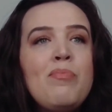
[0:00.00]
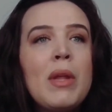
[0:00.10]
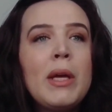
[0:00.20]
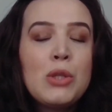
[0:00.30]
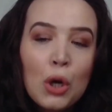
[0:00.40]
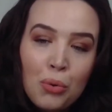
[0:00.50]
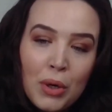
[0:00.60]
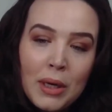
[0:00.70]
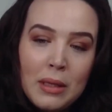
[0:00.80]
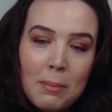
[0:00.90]
it's not
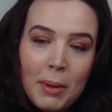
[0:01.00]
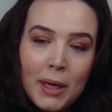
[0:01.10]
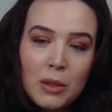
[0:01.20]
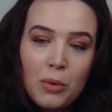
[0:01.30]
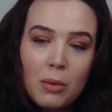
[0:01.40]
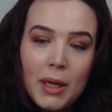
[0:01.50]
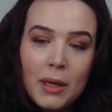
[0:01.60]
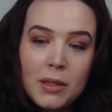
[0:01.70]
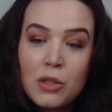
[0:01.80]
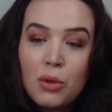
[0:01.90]
creating the impact I want to make
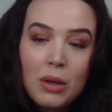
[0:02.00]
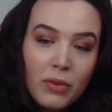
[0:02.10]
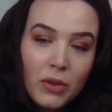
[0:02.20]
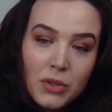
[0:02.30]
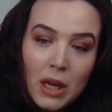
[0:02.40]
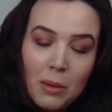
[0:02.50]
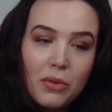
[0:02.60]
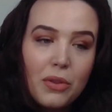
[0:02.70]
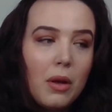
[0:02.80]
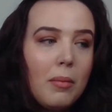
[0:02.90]
because I don't have enough time with
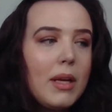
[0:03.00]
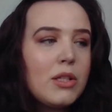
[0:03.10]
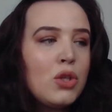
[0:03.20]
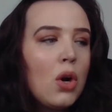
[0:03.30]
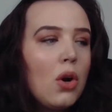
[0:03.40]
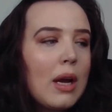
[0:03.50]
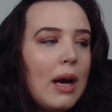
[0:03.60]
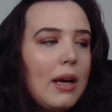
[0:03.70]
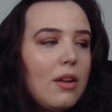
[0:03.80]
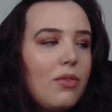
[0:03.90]
them. It's not
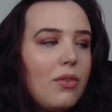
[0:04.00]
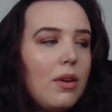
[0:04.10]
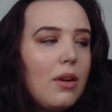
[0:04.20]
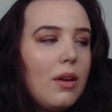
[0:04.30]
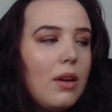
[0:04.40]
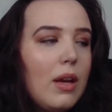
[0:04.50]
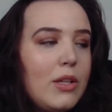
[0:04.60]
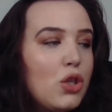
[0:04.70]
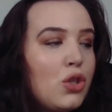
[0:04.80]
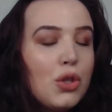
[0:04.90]
it
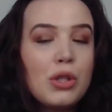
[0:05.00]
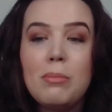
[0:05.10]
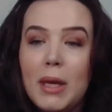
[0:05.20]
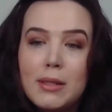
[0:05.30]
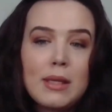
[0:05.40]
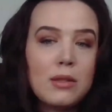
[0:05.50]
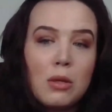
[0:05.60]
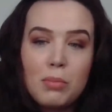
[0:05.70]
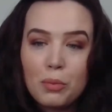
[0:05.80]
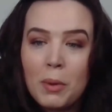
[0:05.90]
just doesn't make sense on
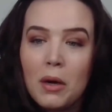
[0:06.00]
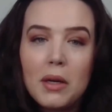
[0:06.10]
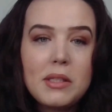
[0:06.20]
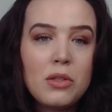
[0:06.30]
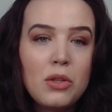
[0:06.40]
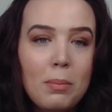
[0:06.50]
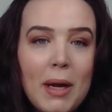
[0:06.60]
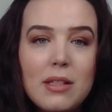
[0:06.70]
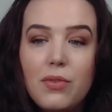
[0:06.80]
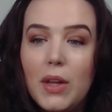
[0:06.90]
both parties. It's not a
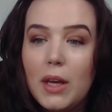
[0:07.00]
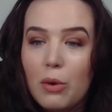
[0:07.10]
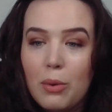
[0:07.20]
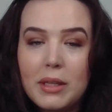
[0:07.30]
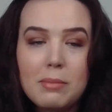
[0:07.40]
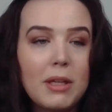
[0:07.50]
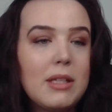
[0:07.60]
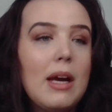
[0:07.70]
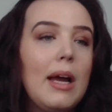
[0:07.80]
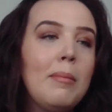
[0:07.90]
passive thing. It requires my
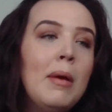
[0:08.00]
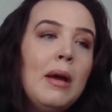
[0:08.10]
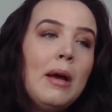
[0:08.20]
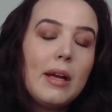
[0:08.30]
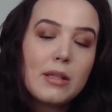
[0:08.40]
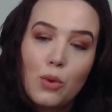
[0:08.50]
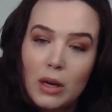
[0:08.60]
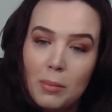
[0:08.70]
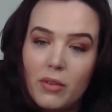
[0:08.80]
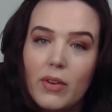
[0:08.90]
time. It's quite
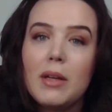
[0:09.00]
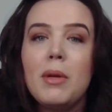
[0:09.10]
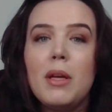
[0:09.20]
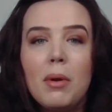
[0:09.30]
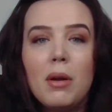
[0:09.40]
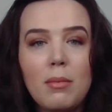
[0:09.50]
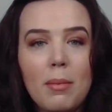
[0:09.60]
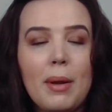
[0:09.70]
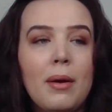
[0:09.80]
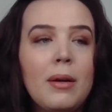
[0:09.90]
a bit of admin, blah, blah,
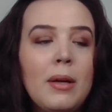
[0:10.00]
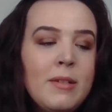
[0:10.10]
blah.